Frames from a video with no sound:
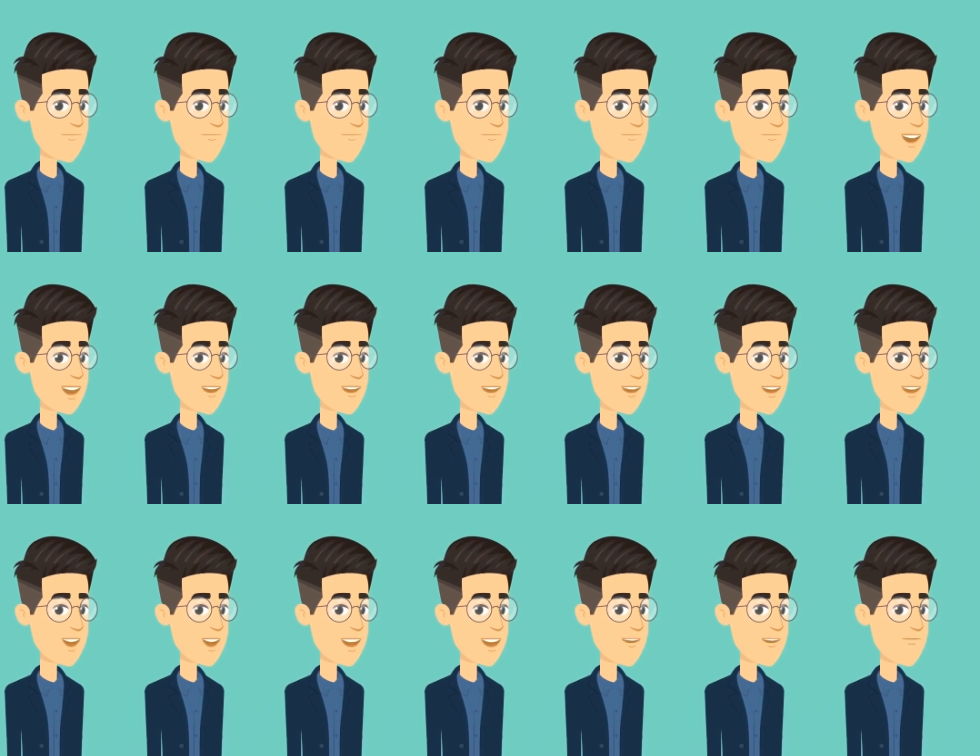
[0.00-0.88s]
but it
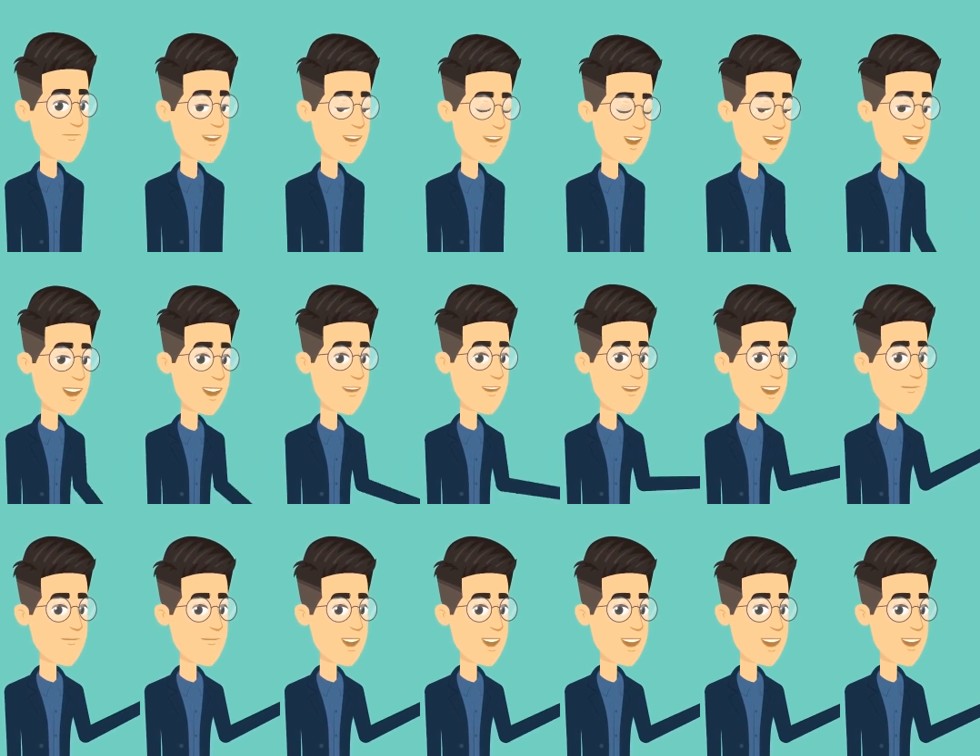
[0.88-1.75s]
has a negative
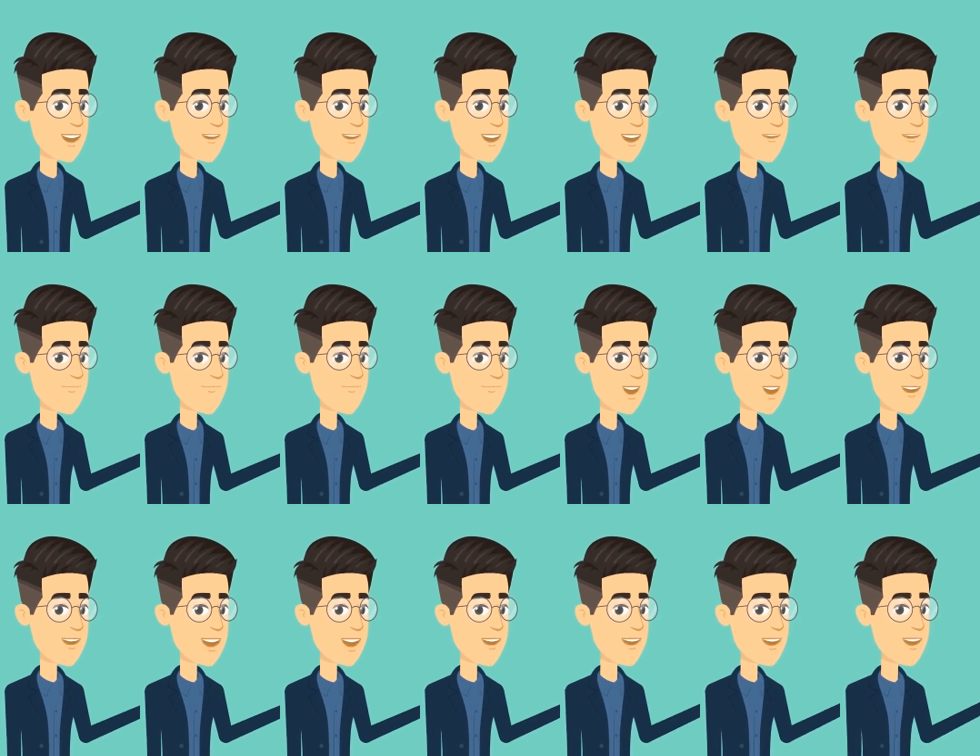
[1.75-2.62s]
correlation in
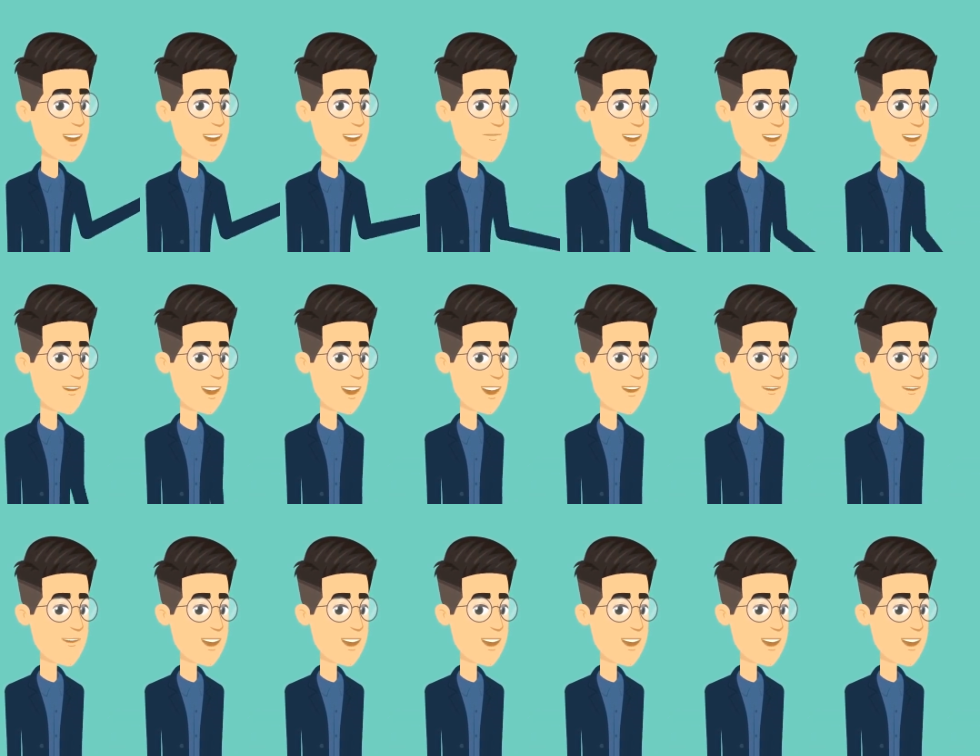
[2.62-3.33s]
Asian and African